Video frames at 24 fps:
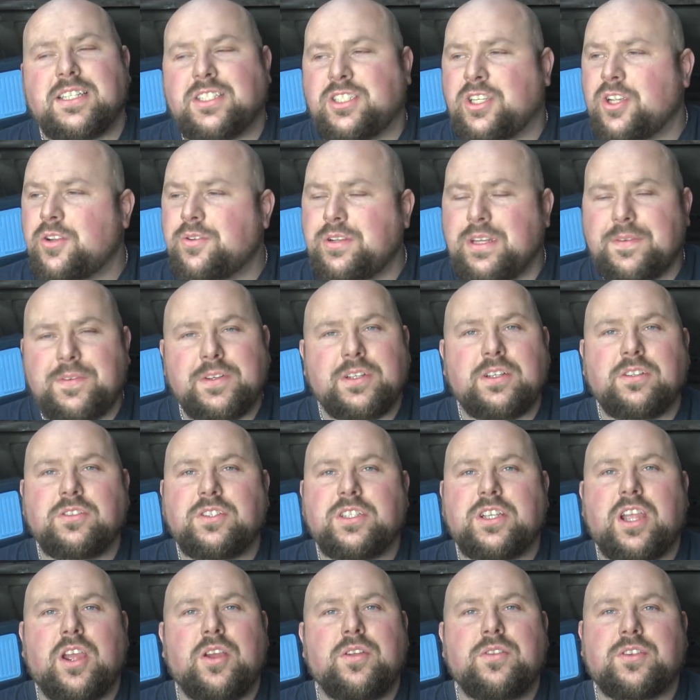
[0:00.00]
It's too difficult to
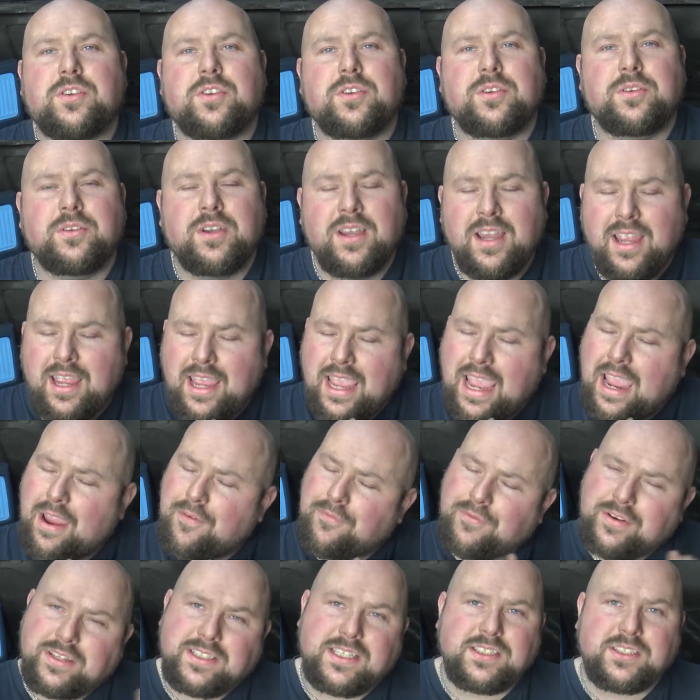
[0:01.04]
go through
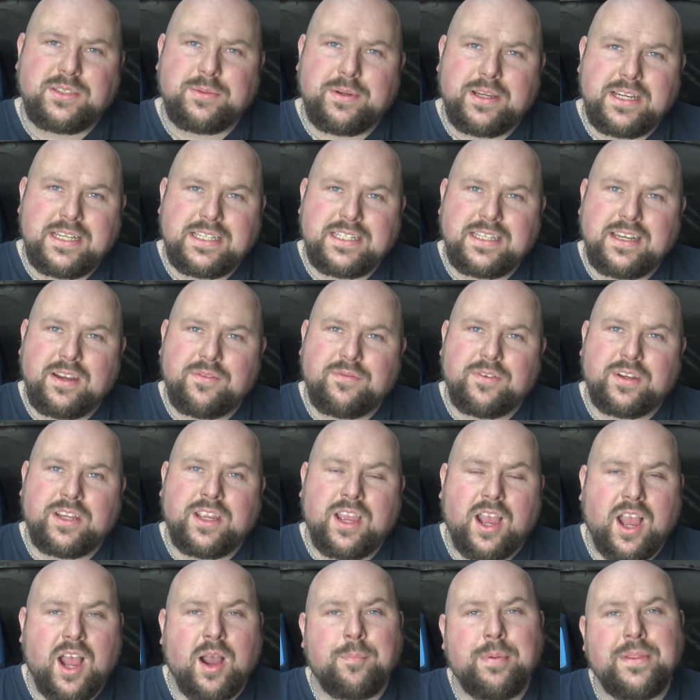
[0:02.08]
every situation, every car,